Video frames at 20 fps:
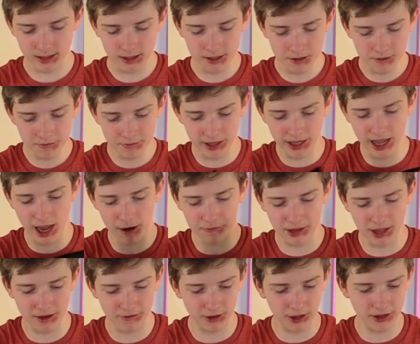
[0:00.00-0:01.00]
But yeah, we
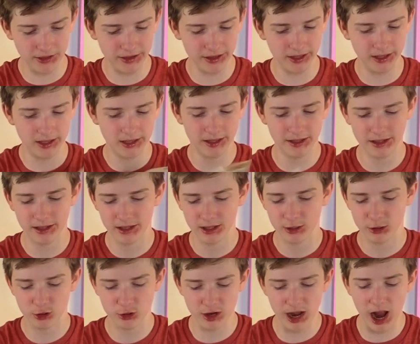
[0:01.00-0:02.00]
have all the...
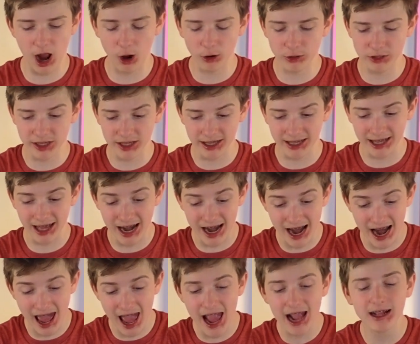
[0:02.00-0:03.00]
oh, you can
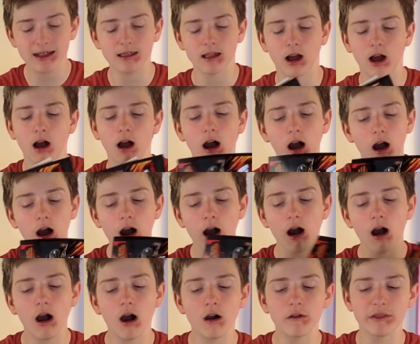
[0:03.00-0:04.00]
connect.
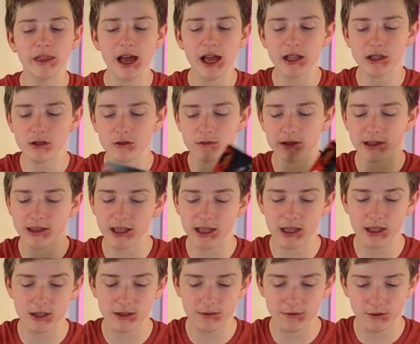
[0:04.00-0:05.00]
Oh, that's what
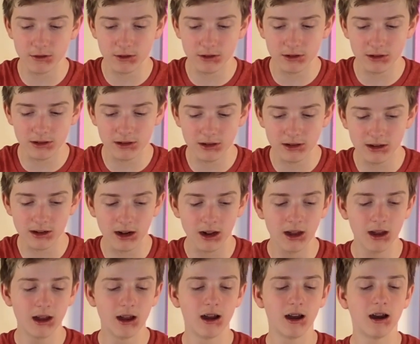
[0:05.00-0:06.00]
that's for.
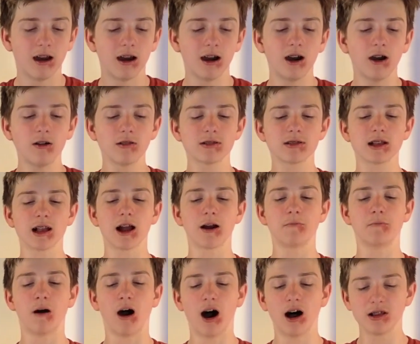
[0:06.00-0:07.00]
Oh, it's like a
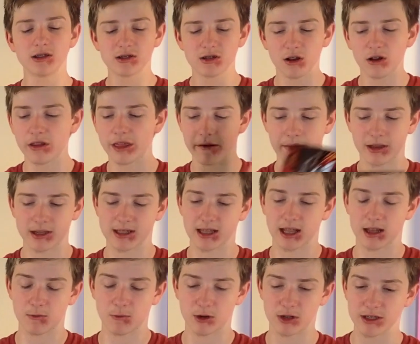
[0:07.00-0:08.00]
puzzle. That makes a
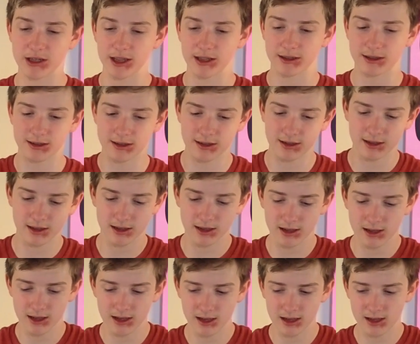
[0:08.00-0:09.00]
lot more sense.
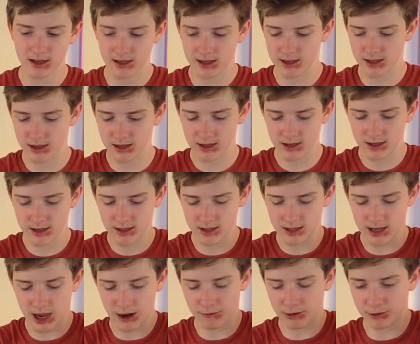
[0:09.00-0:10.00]

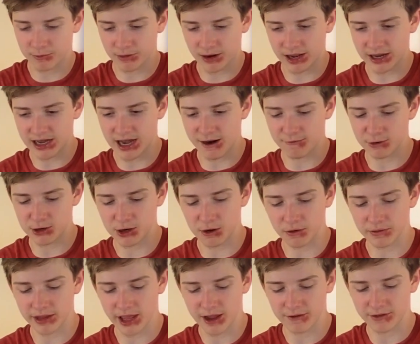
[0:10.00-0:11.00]
I would have probably never known
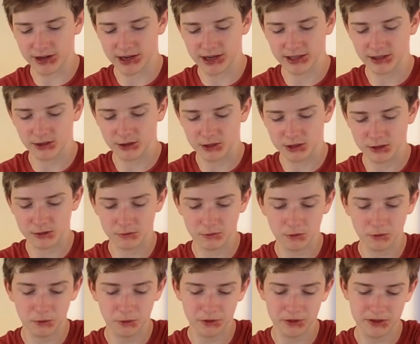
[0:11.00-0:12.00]
that if I didn't look at the
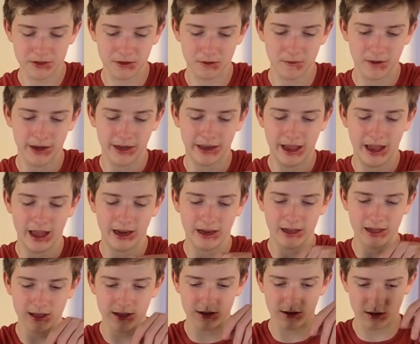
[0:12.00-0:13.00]
rules. So my dad
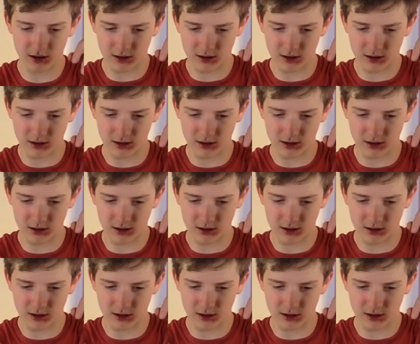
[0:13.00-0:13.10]
is...